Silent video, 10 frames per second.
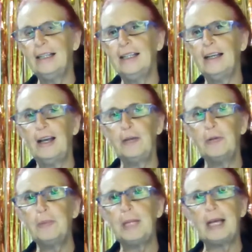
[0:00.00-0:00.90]
I will
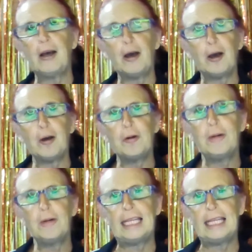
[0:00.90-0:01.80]
be a whole
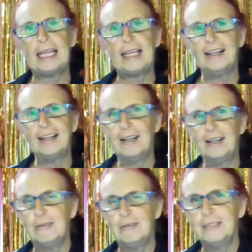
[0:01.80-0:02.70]
year
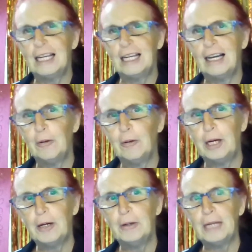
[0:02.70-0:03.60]
older.
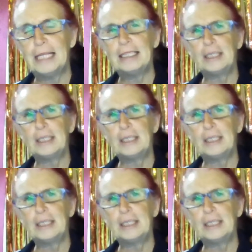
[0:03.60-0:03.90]
Whoa, it's a